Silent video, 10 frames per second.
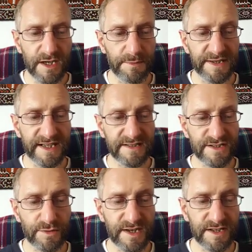began
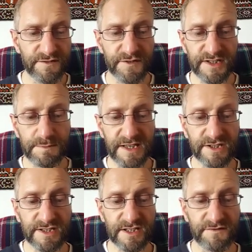to write the first
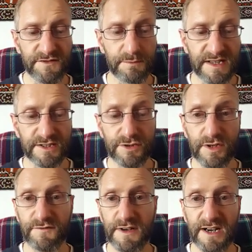pages of the
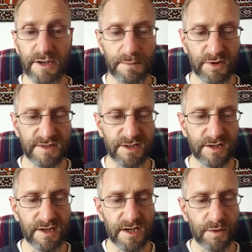manuscript for Harry
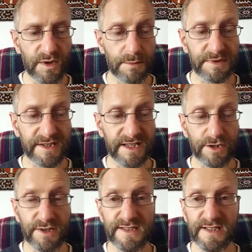Potter while planning
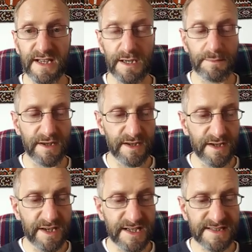her escape,
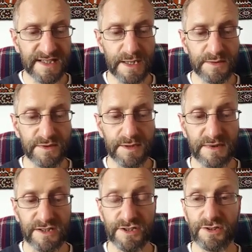escaped with the
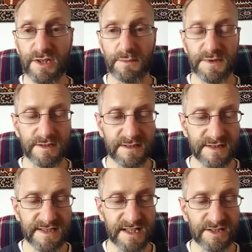manuscript to
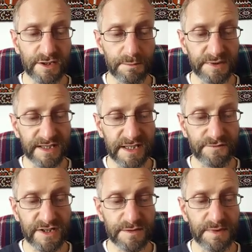start a completely
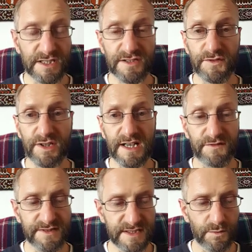fresh page of her
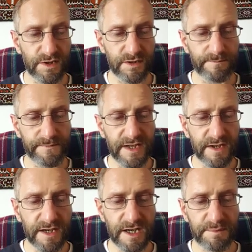life, as it were.
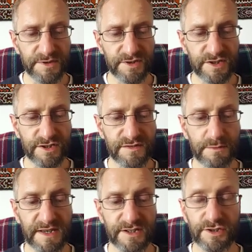Her production of
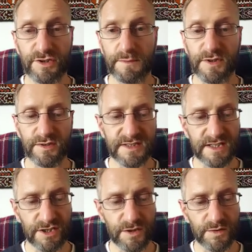the manuscript
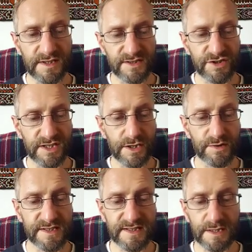continued as she
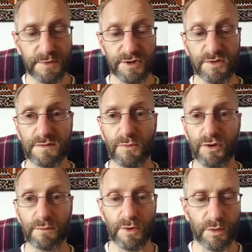increasingly produced
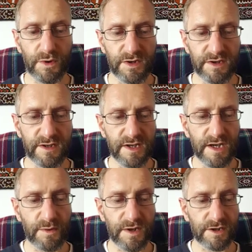more and more work.
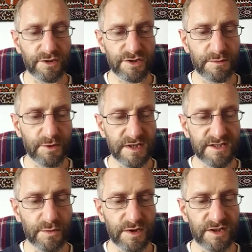While contributing
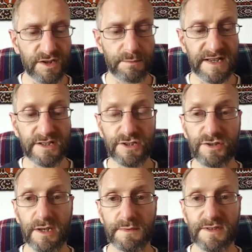to work on the
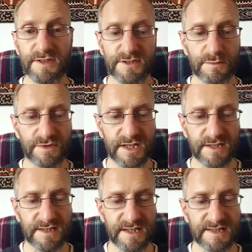manuscript, the
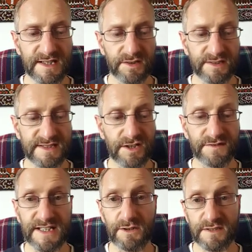subject entailed
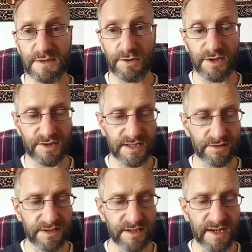self-doubts
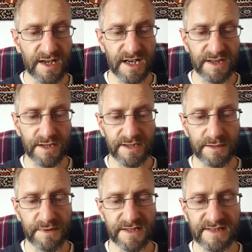periodically, and in
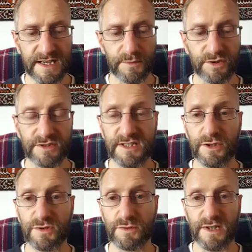the meantime
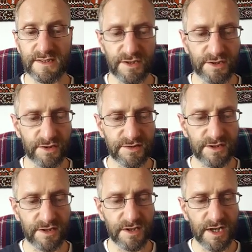continued to raise her
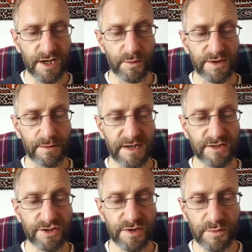daughter. When the
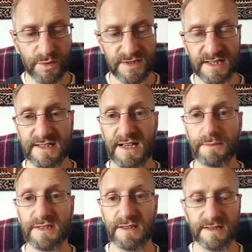manuscript was
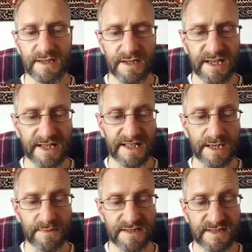accepted, it
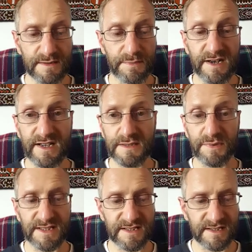came as a surprise,
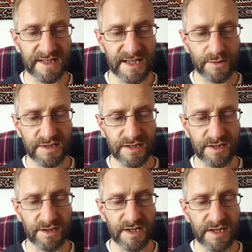but it allowed
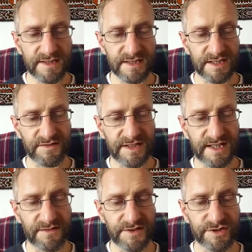her to live a
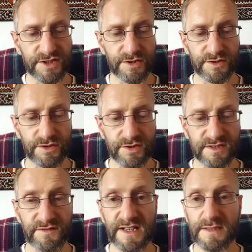life that she could not
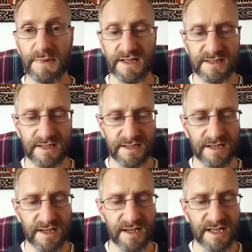have expected.
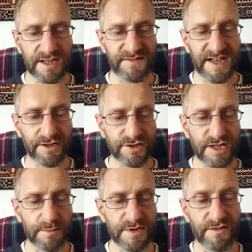In the final
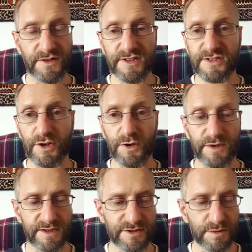chapter of her
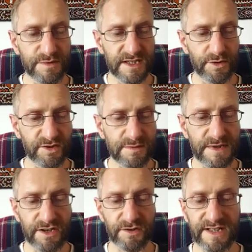story, the subject looks
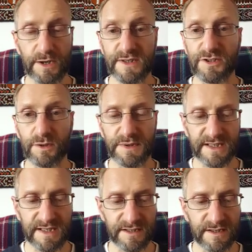back on how it all
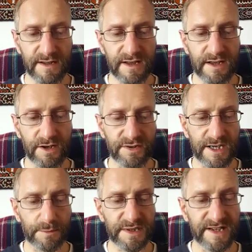began, on
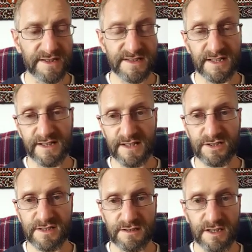how pliancy,
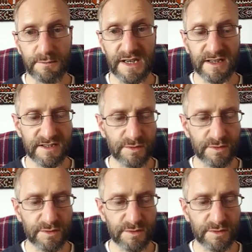that's marker